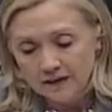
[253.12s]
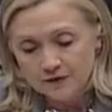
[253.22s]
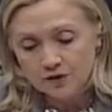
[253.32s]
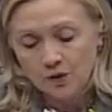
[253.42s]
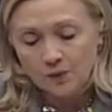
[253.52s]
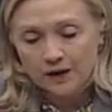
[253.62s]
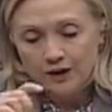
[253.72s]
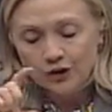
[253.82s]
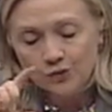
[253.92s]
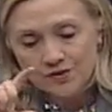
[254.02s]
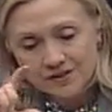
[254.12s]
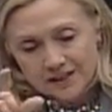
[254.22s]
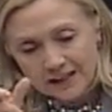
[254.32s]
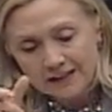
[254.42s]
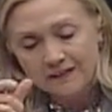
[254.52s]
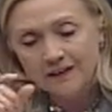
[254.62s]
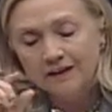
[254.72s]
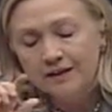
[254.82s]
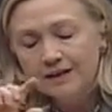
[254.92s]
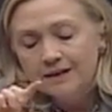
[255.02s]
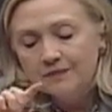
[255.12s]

So you see the